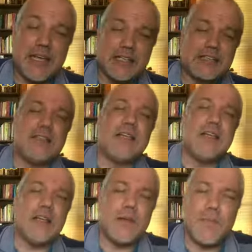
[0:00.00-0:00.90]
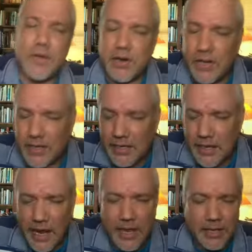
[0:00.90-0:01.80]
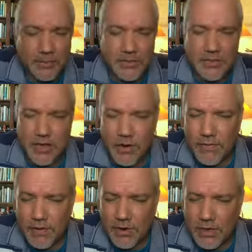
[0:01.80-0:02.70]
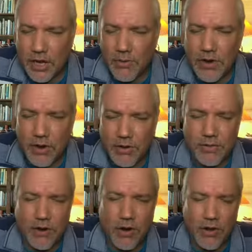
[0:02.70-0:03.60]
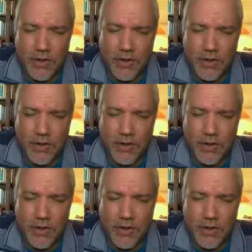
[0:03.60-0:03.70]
extended period of times over going over